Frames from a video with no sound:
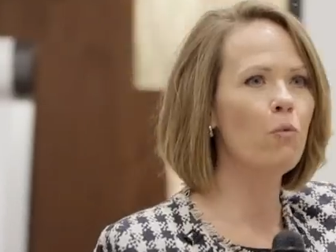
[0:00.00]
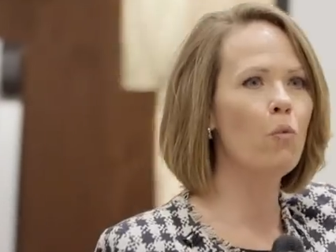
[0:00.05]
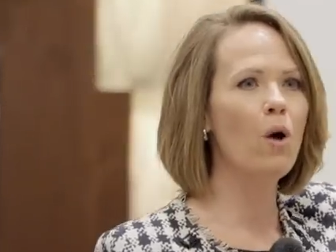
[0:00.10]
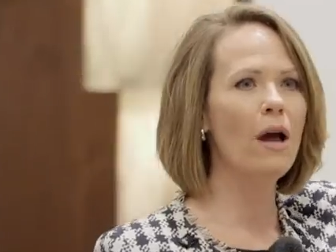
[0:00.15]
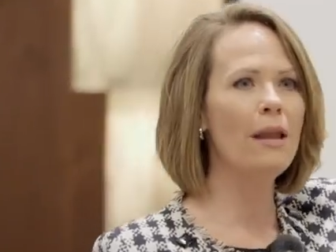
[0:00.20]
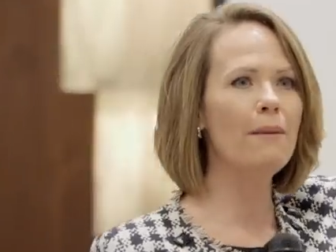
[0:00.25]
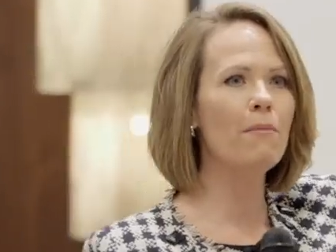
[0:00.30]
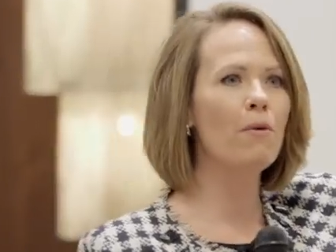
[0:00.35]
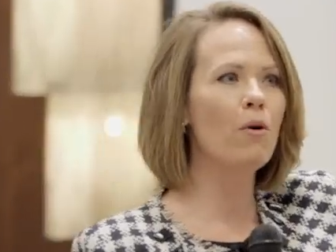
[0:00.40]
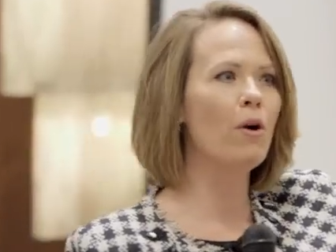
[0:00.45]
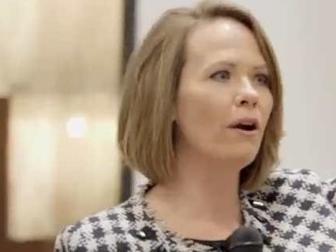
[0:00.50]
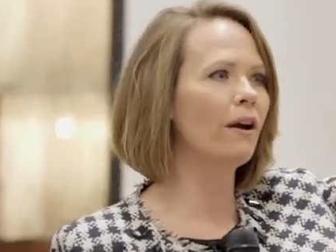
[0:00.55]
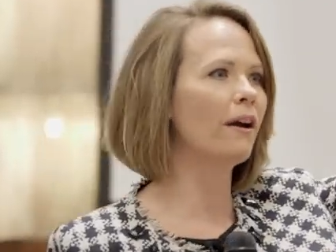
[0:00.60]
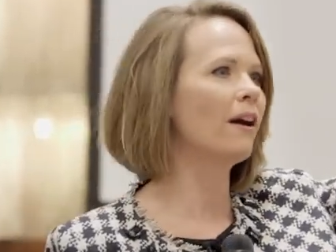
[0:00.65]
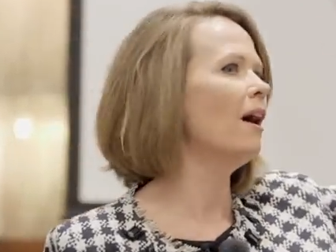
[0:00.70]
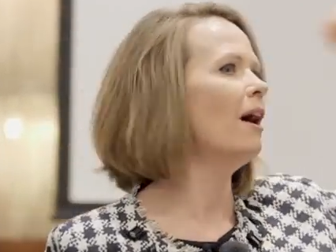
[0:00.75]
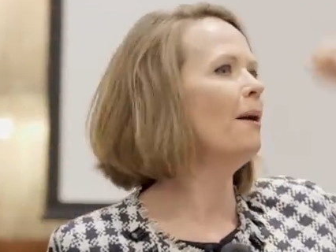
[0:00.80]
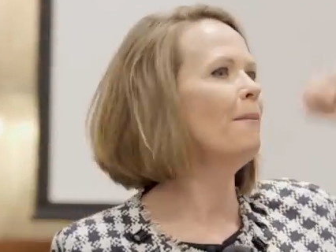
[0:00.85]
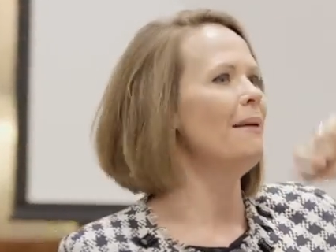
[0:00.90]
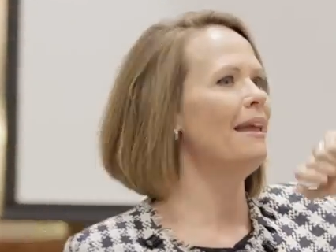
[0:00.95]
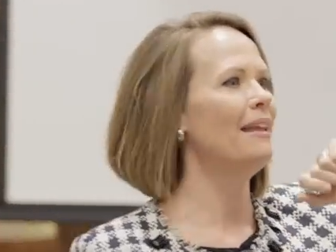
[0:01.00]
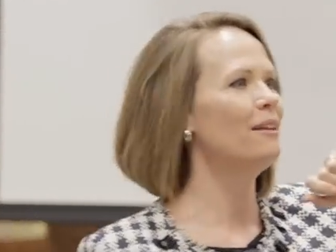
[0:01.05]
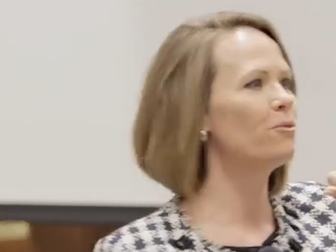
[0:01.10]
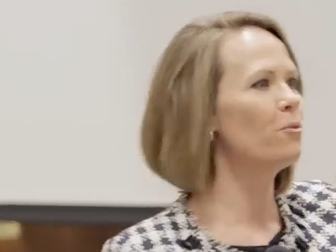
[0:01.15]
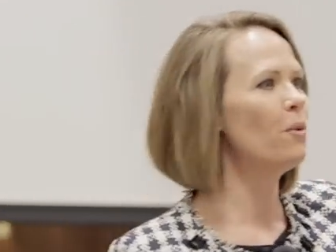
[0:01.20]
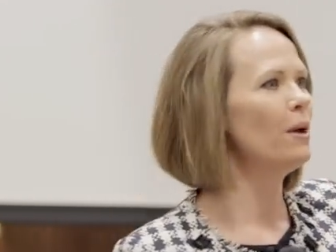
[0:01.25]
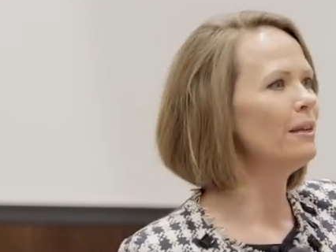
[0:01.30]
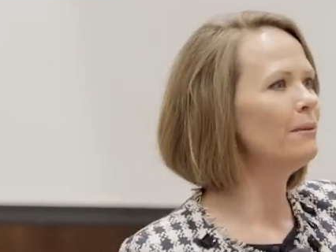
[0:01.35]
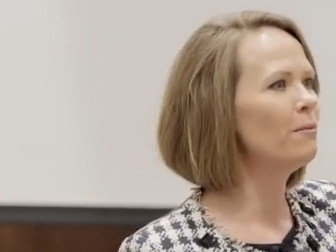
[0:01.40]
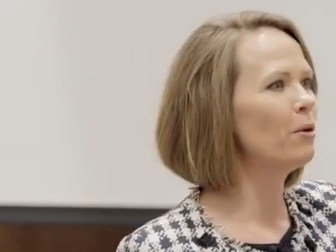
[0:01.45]
excellent. The
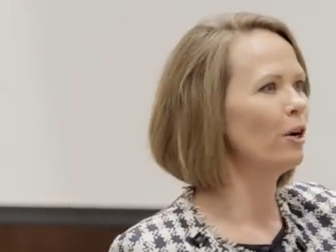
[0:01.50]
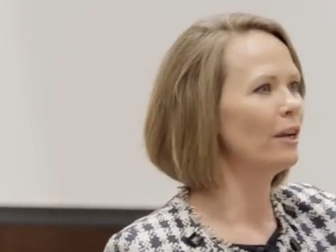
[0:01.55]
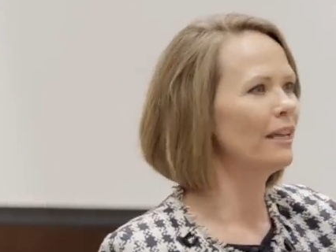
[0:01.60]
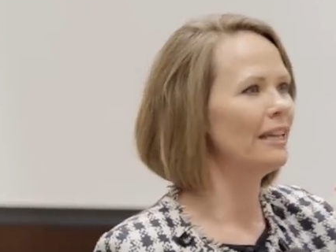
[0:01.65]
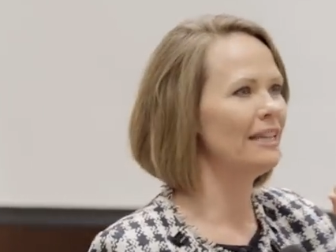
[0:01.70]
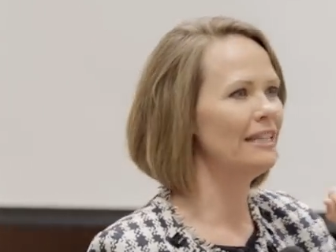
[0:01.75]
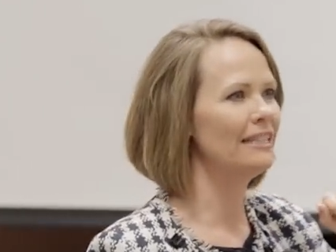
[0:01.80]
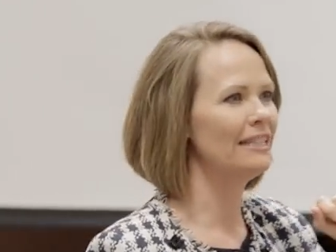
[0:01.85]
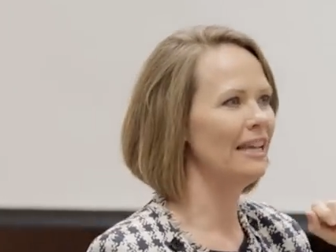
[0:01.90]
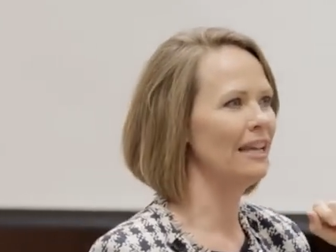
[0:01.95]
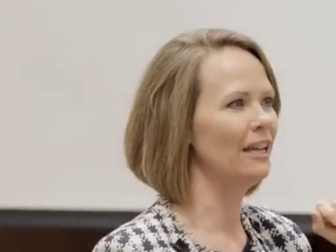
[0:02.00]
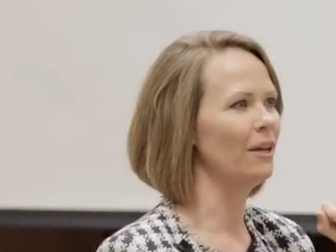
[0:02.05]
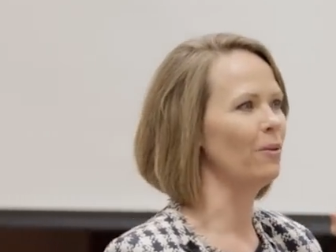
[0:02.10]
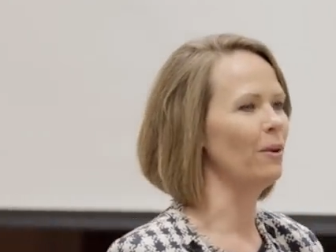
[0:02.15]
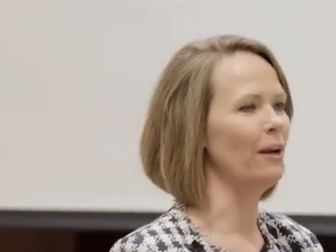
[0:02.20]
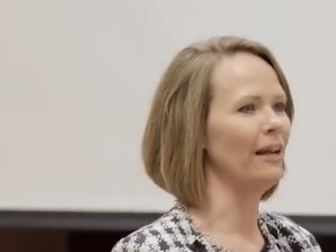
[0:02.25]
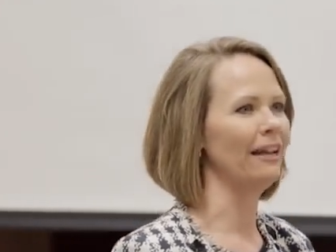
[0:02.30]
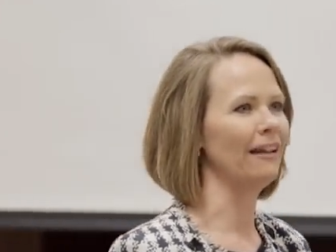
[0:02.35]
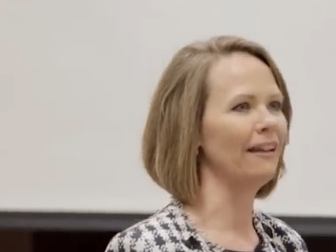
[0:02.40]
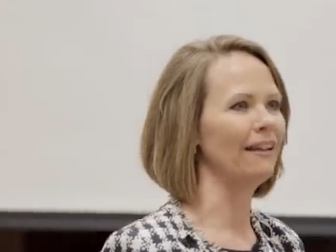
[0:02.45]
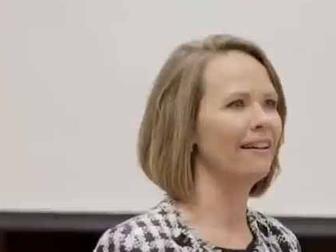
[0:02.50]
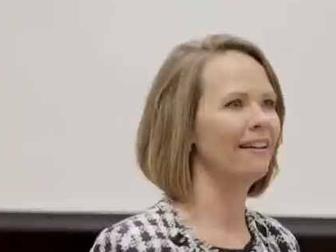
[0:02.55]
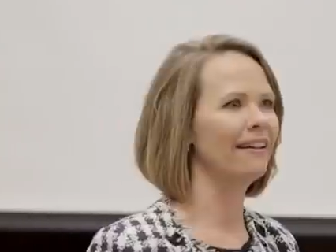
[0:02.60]
engagement level was very